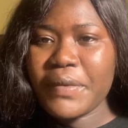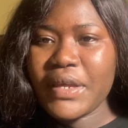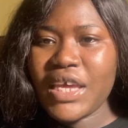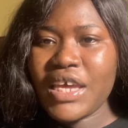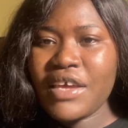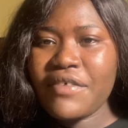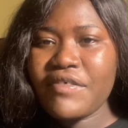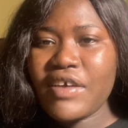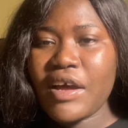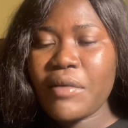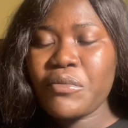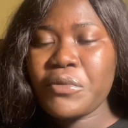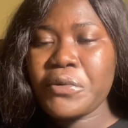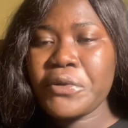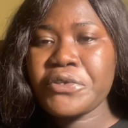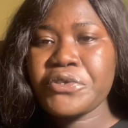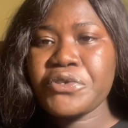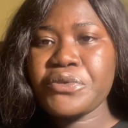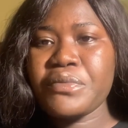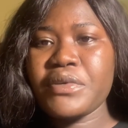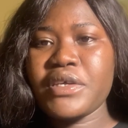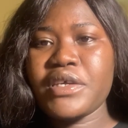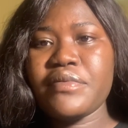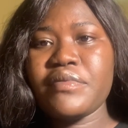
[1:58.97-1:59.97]
If I'm going
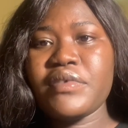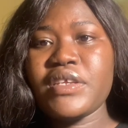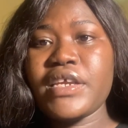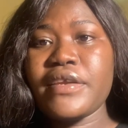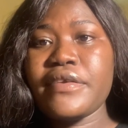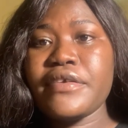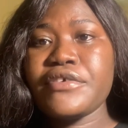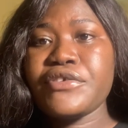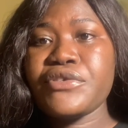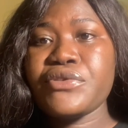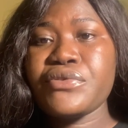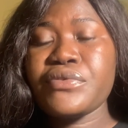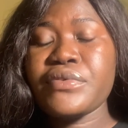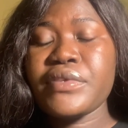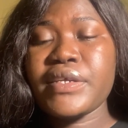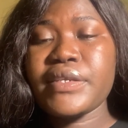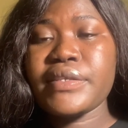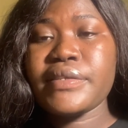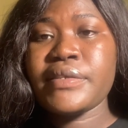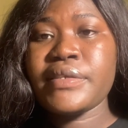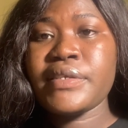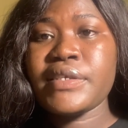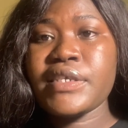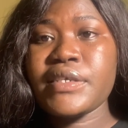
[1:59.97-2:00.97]
to be giving any
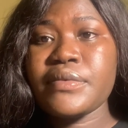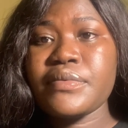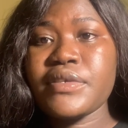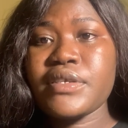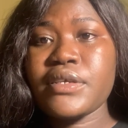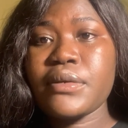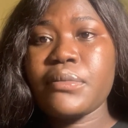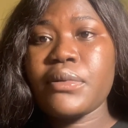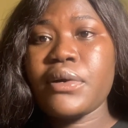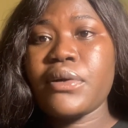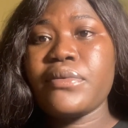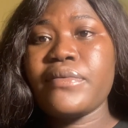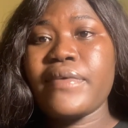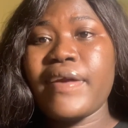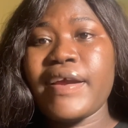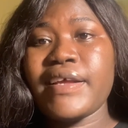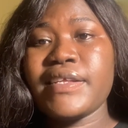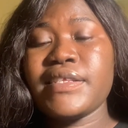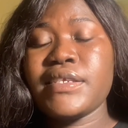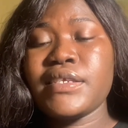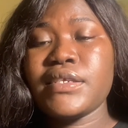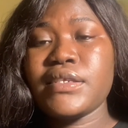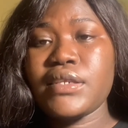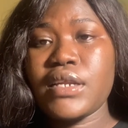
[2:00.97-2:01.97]
student tips about
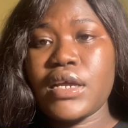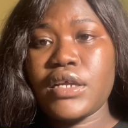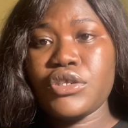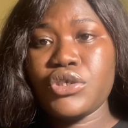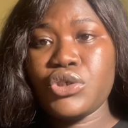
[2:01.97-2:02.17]
writing an